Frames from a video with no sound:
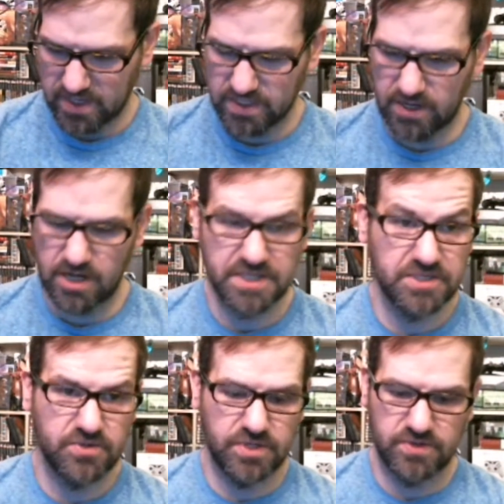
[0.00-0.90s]
Larian
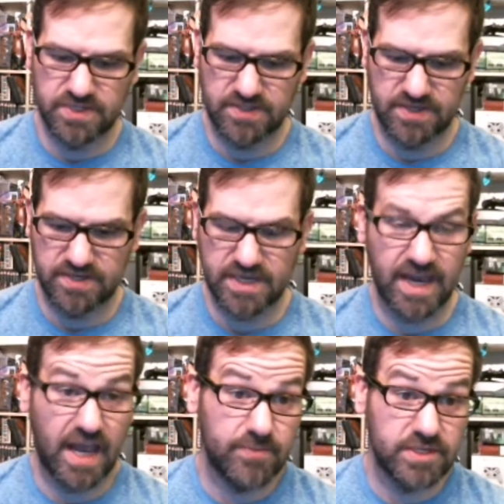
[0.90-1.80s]
Studios did this.
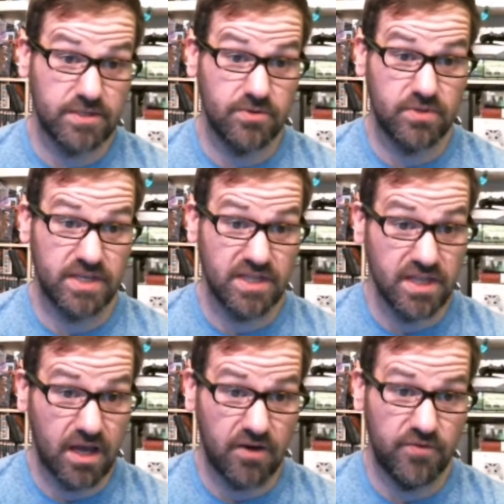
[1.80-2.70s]
I absolutely
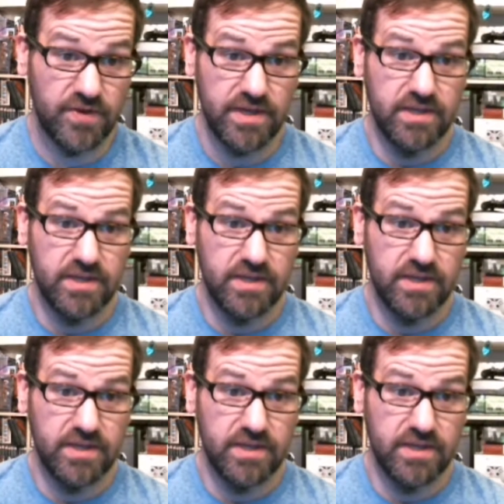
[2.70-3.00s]
love